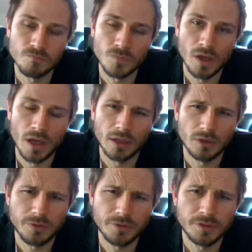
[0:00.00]

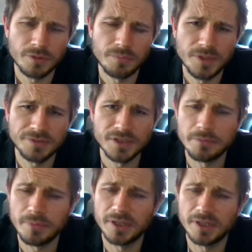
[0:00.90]
also the mystic
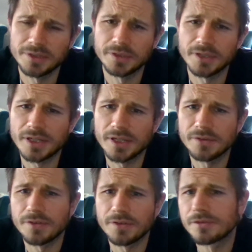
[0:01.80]
part. I
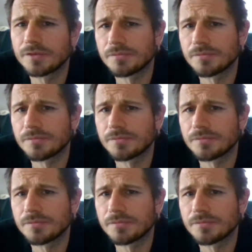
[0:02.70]
guess it's